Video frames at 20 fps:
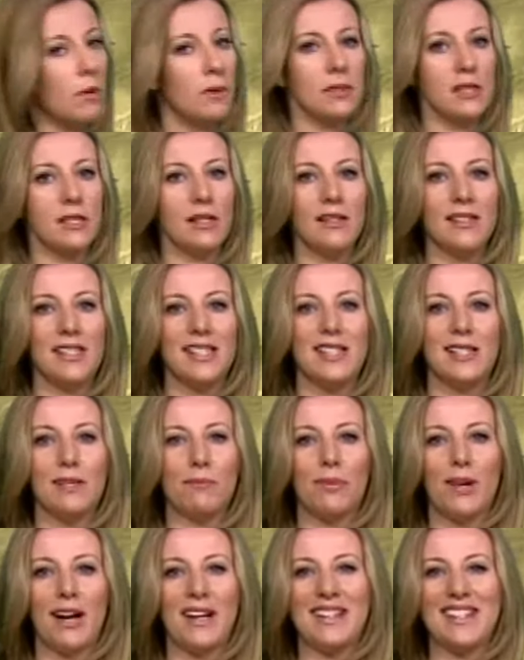but we'll start to see
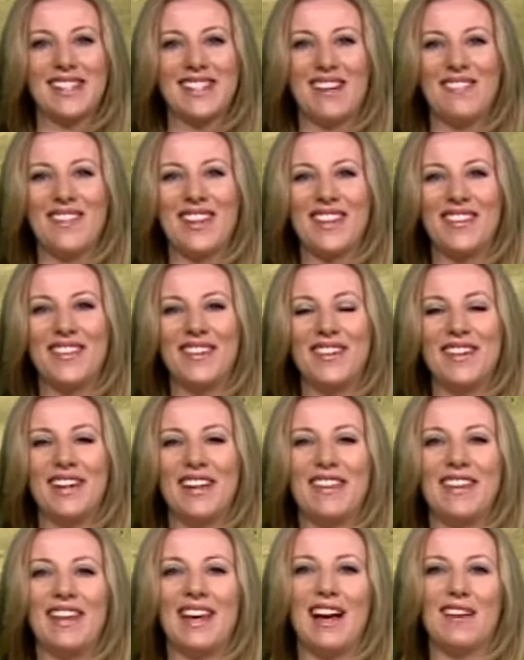some brightness coming through
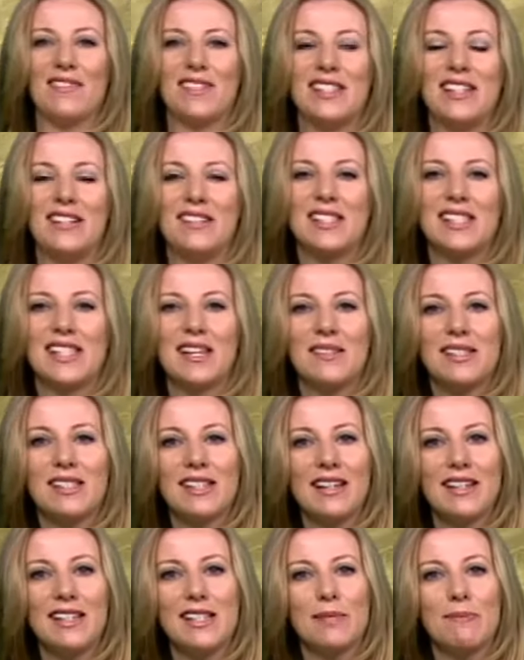in the afternoon. So
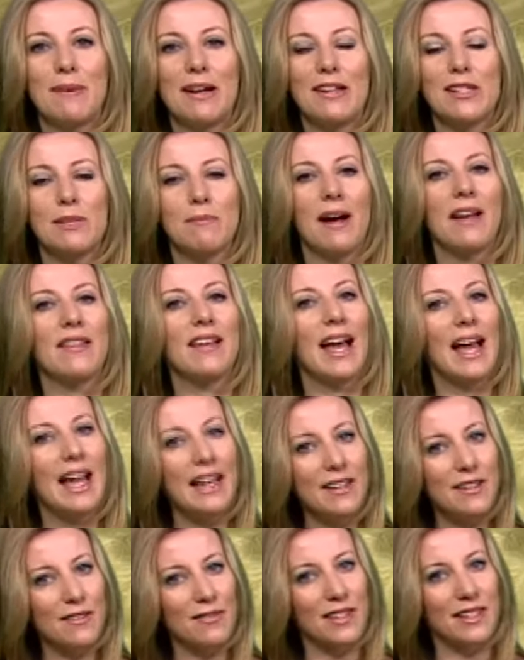sunny spells by the
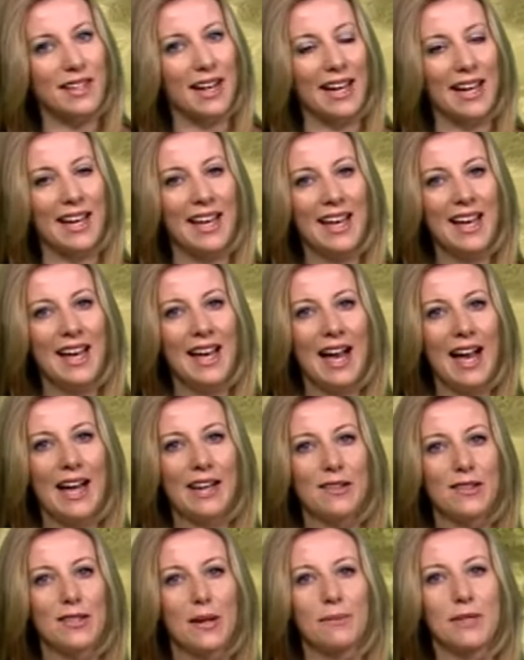end of the day and
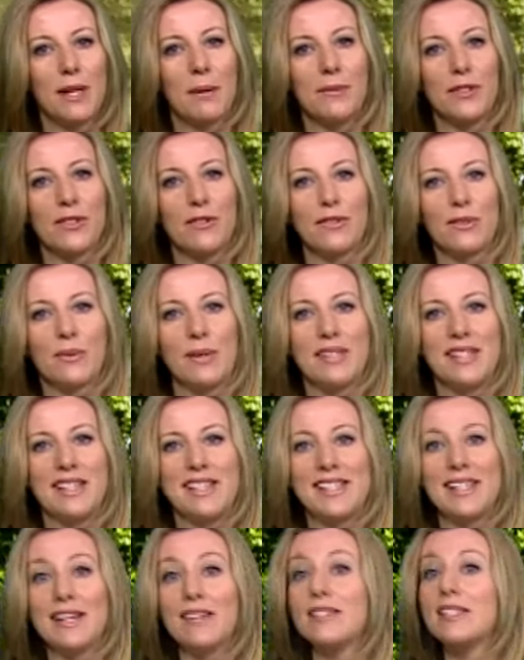a top temperature of 20
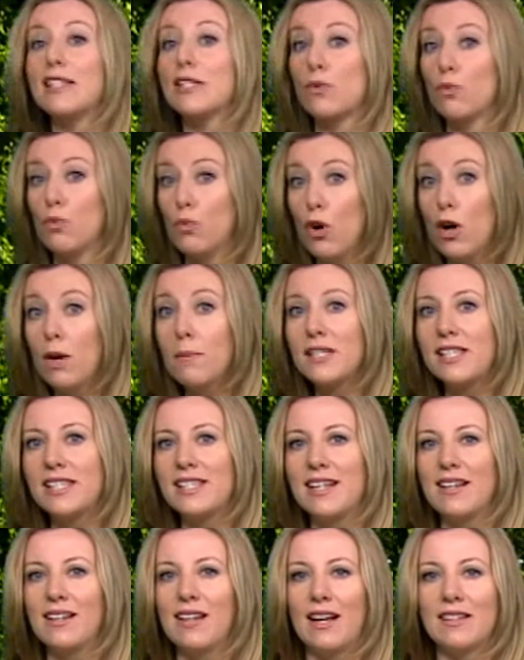Celsius. Warmer
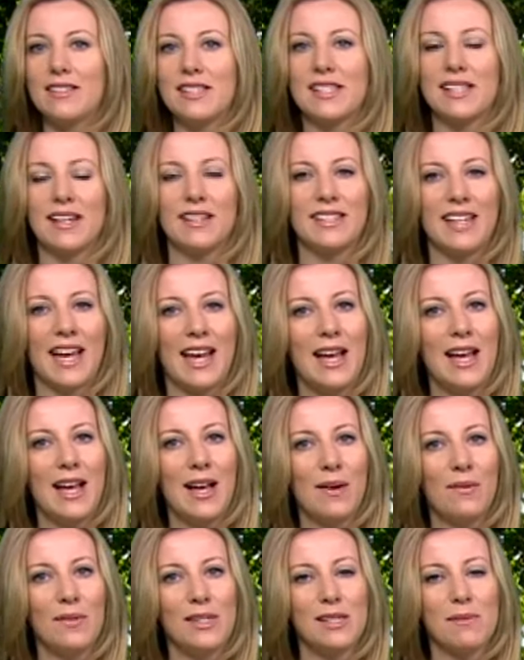still on Sunday
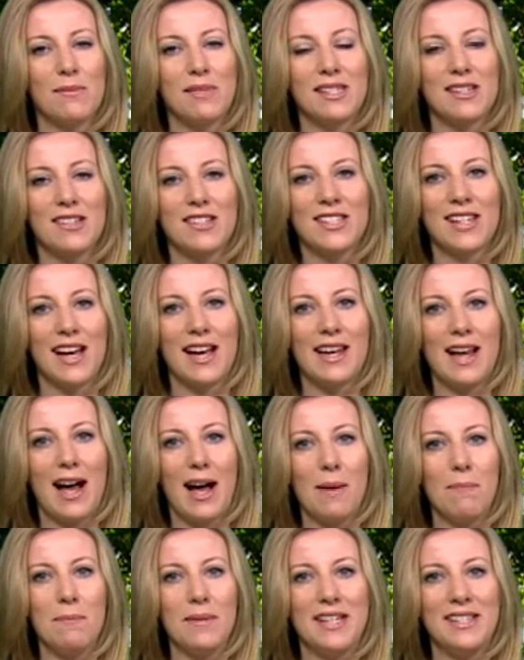with some sunshine
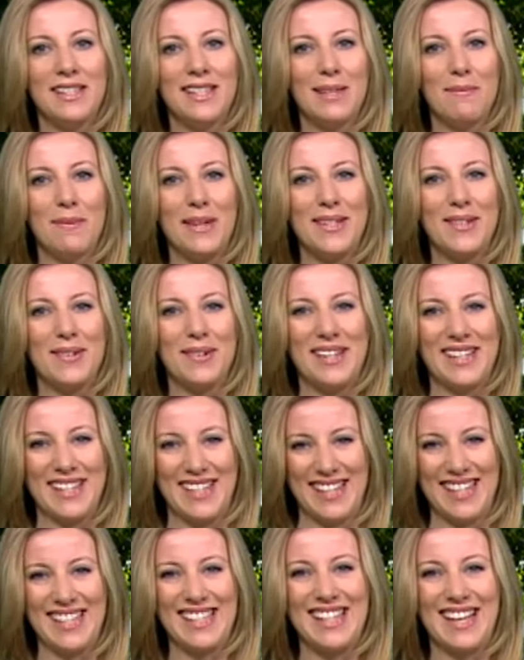up into the
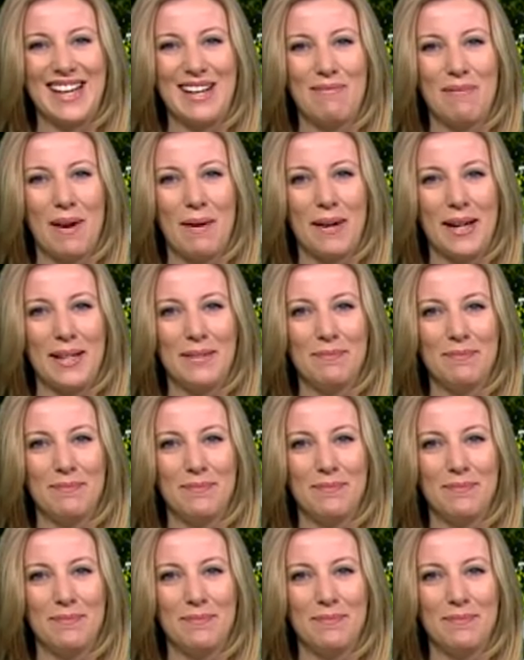mid-20s. Bye-bye.